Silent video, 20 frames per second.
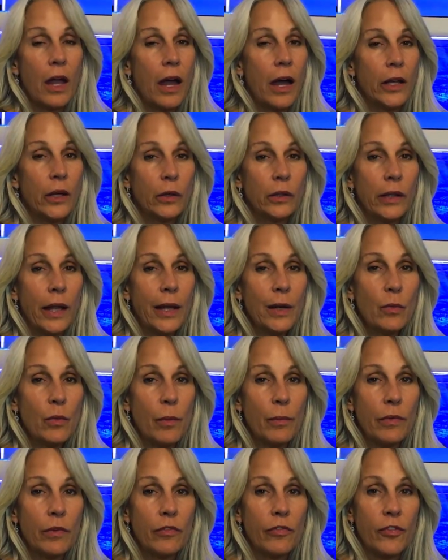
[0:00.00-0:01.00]
I know a lot of
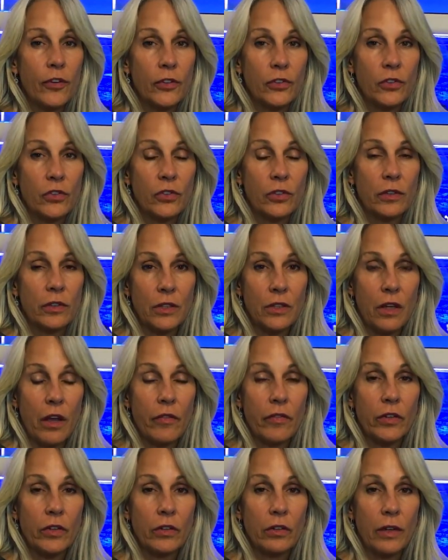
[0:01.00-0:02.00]
women first
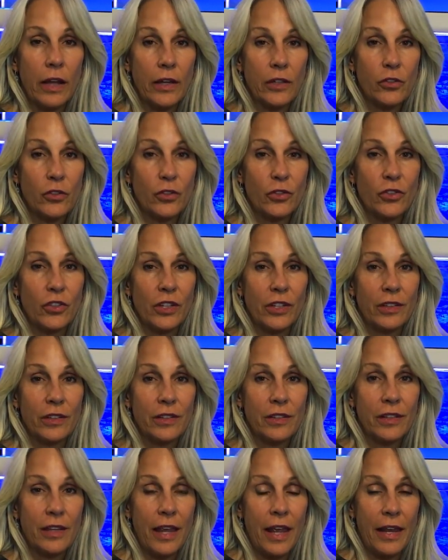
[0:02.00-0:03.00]
discover
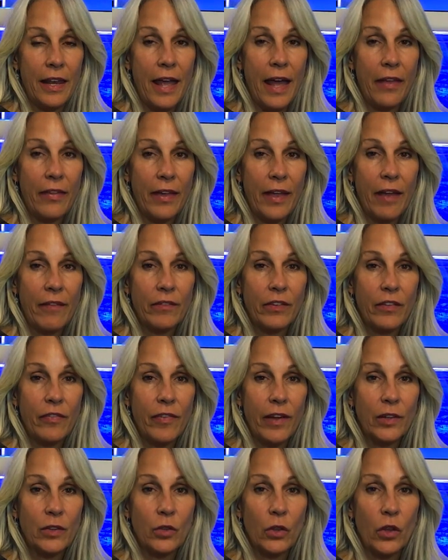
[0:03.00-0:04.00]
estrogens and how they have an
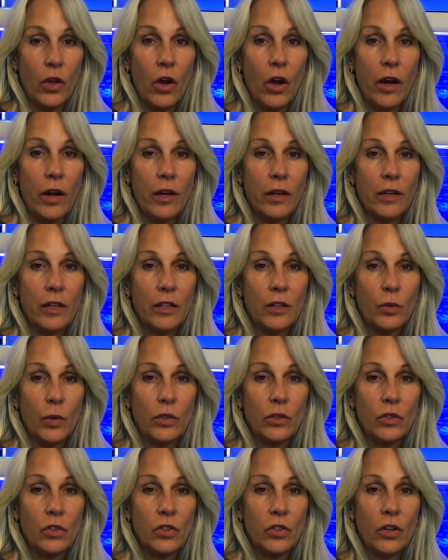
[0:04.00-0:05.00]
effect on the heart is
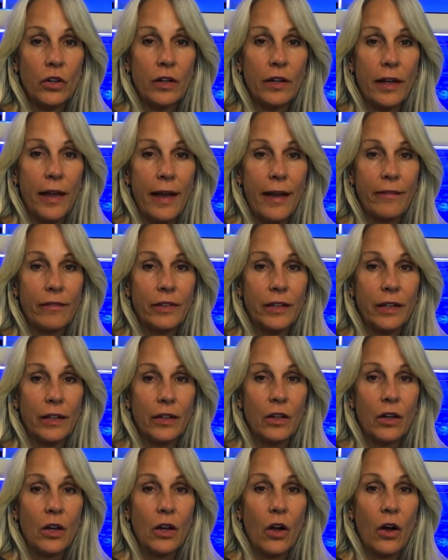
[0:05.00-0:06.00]
when you start
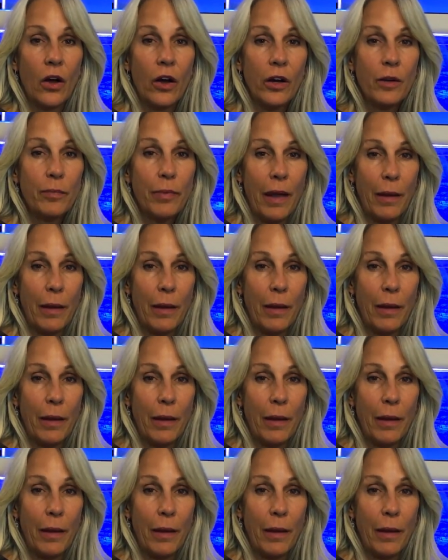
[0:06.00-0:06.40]
having heart